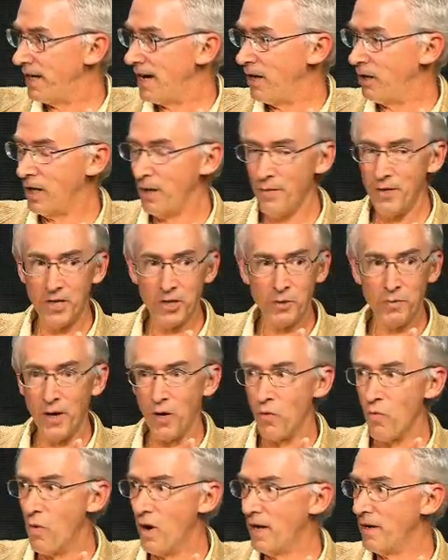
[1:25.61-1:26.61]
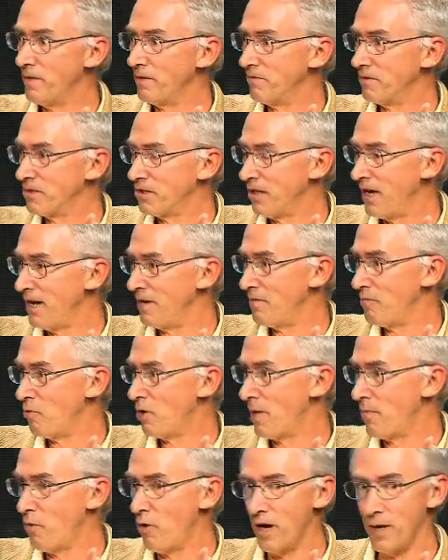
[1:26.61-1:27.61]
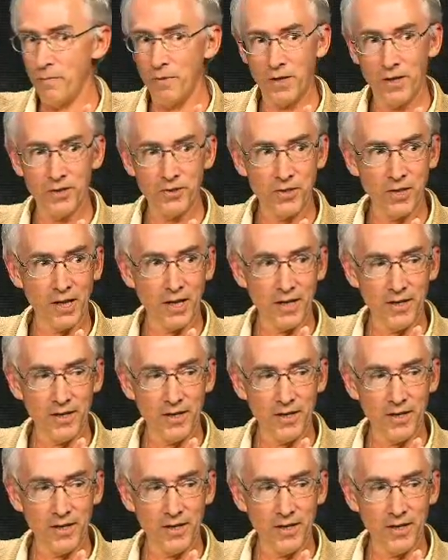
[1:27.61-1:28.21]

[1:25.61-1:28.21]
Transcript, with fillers: Now, let me just make one slight more point because the,